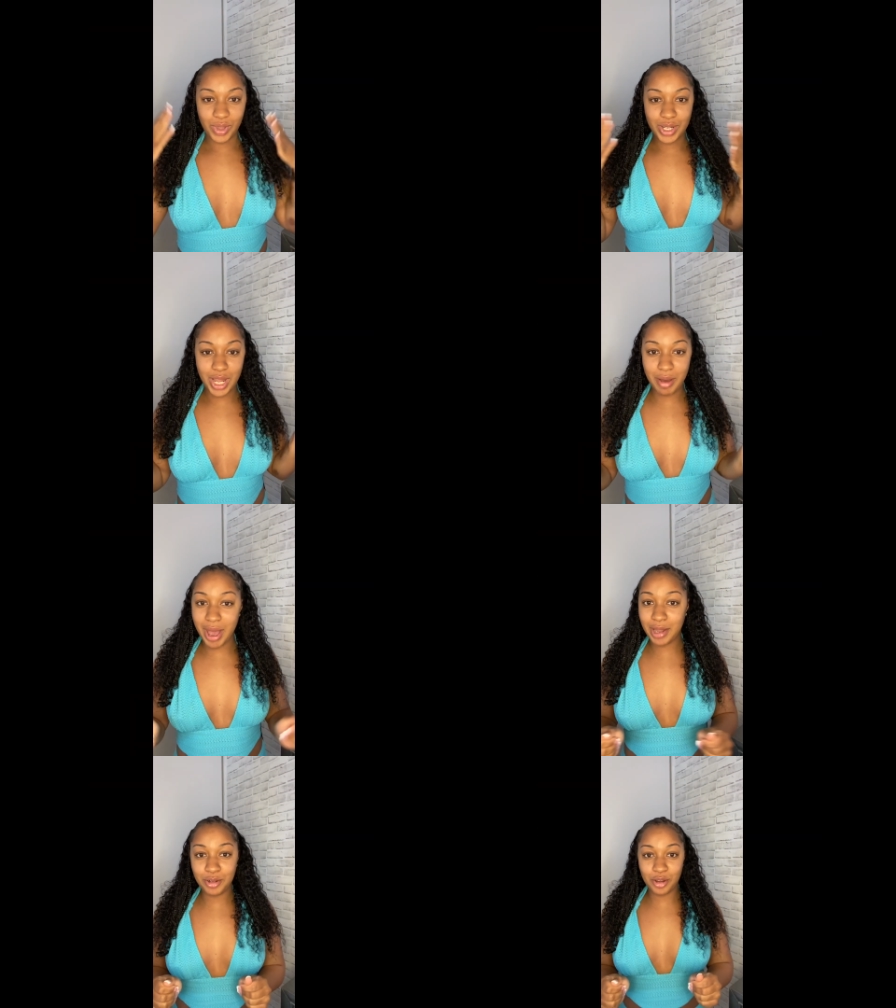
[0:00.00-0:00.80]
Now,
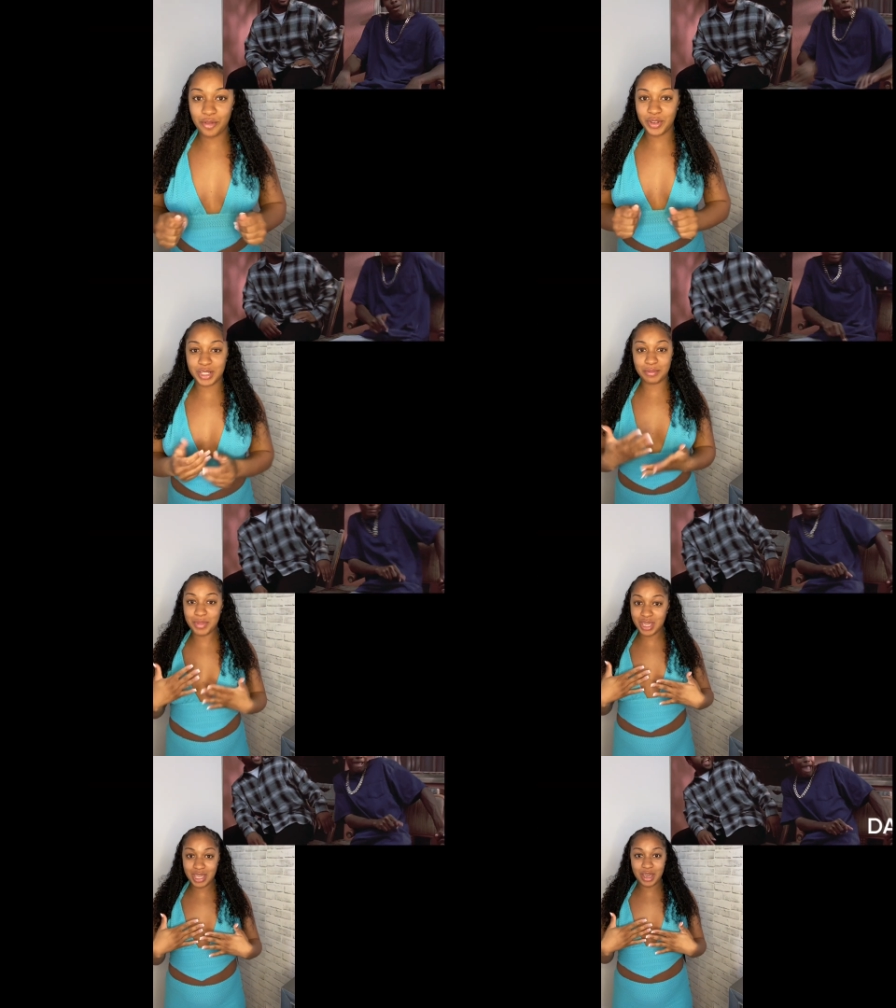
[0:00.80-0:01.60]
I don't know if it's
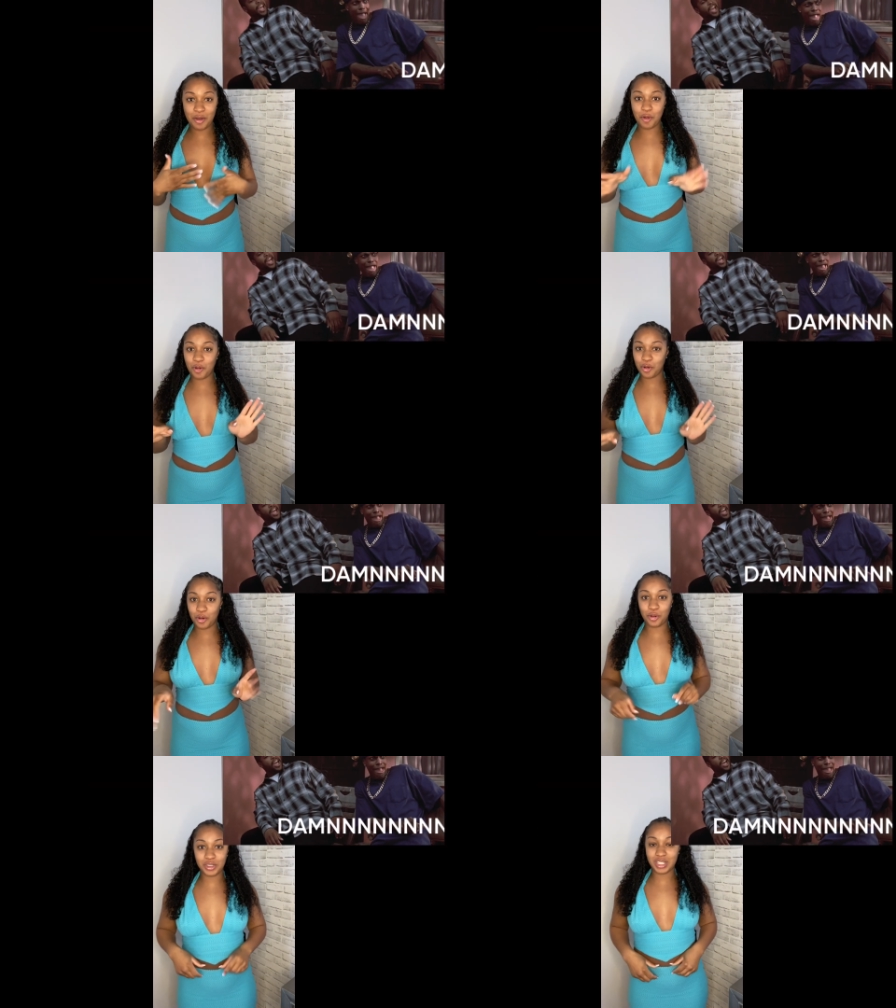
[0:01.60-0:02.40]
me or
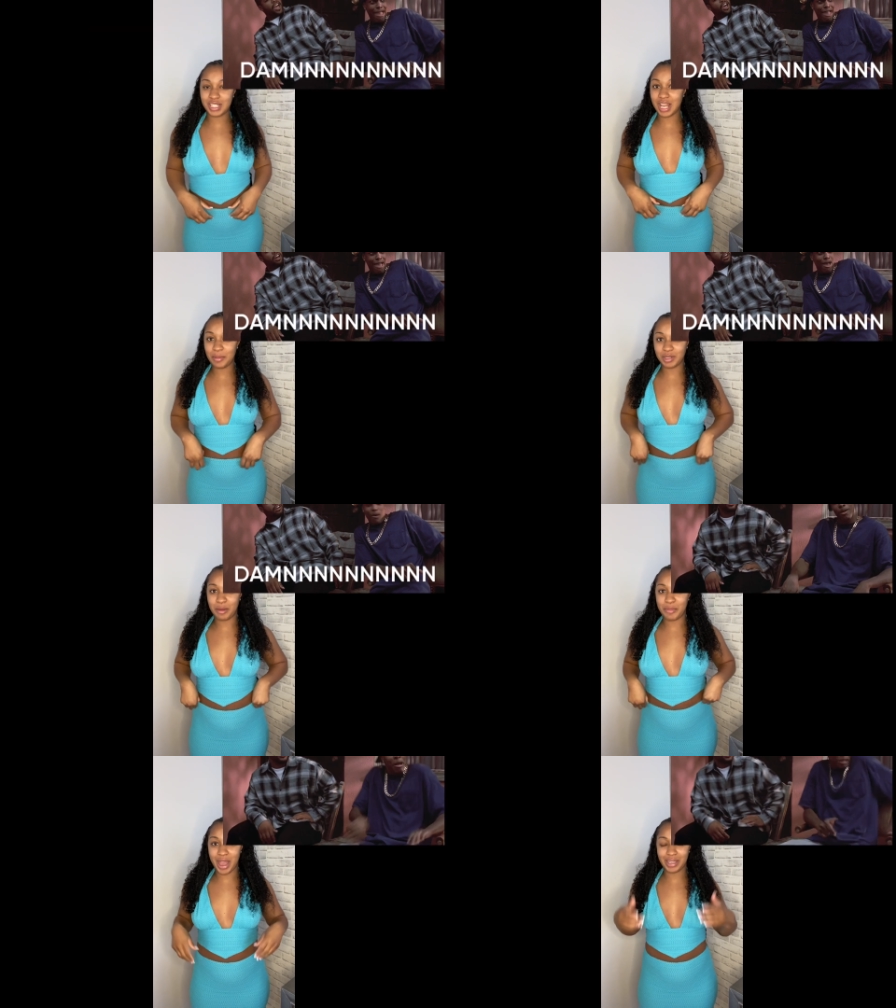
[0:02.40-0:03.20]
halter tops are
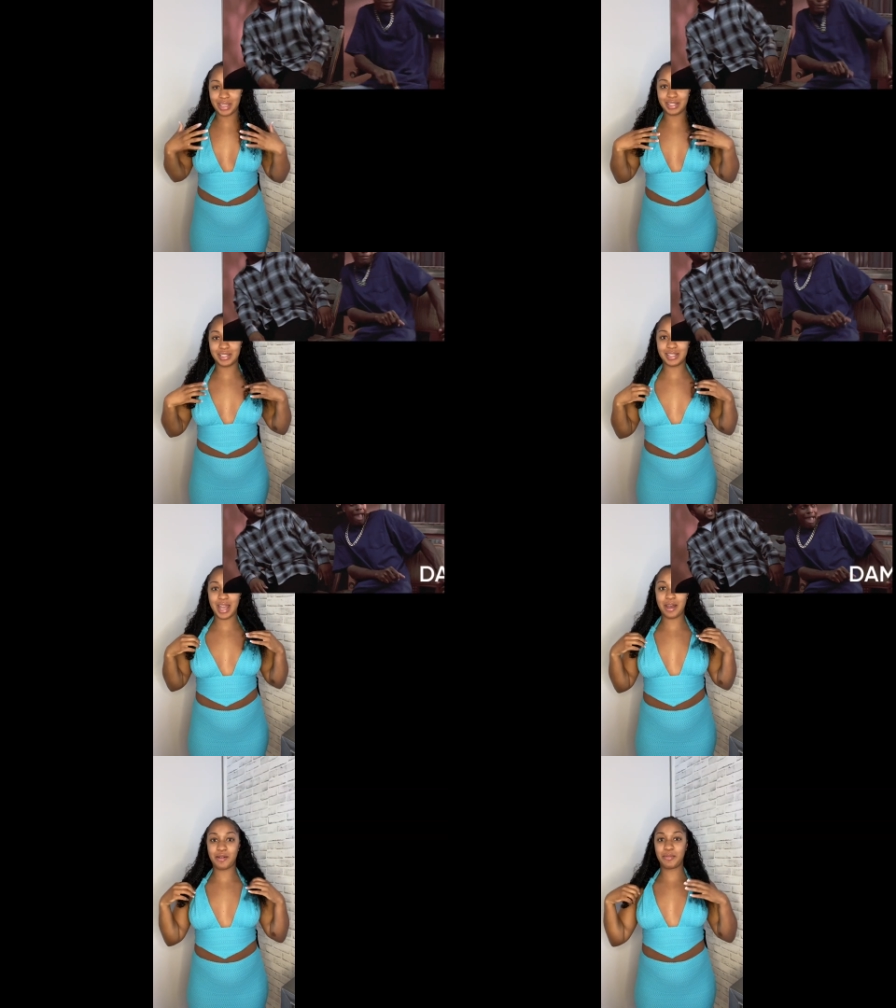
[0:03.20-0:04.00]
back in
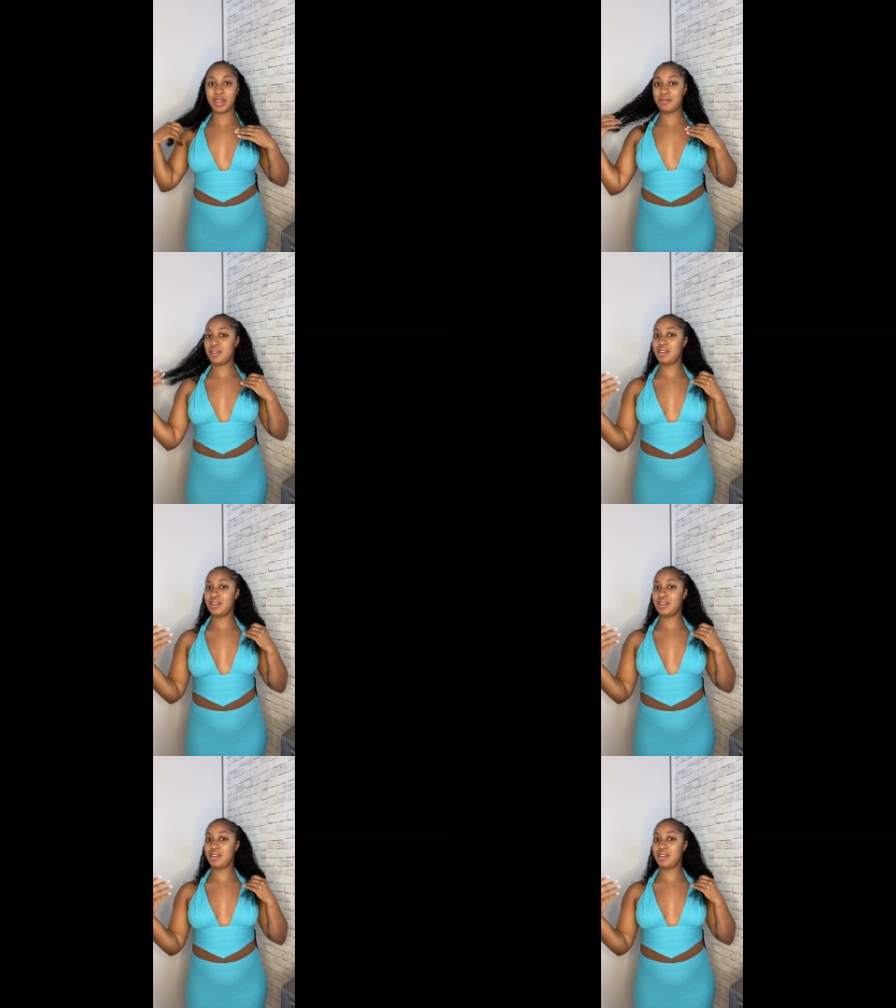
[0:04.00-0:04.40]
style, baby.